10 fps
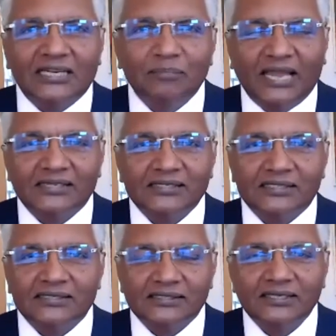and
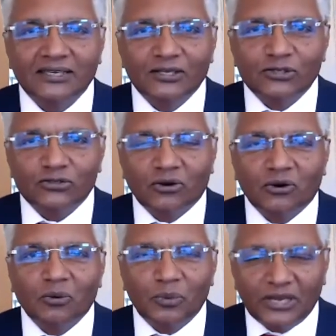balances.
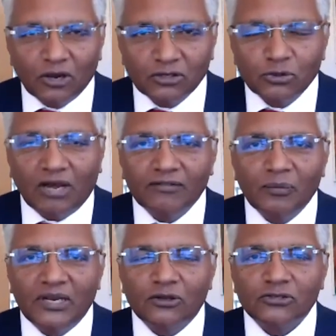So we've got to have the
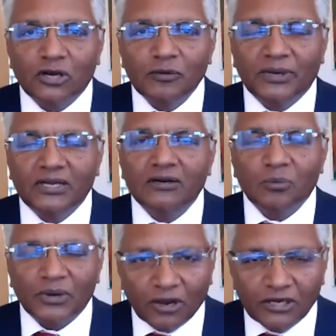windows open.
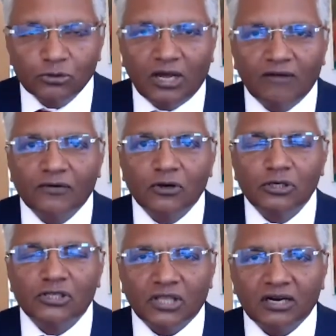We're going to have
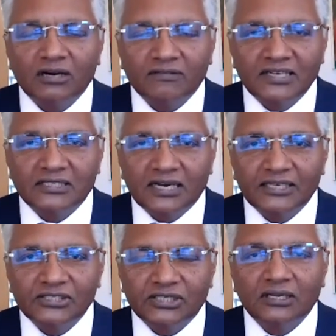good, thorough
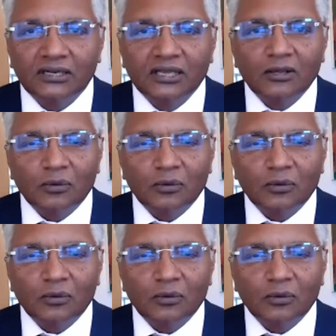ventilation.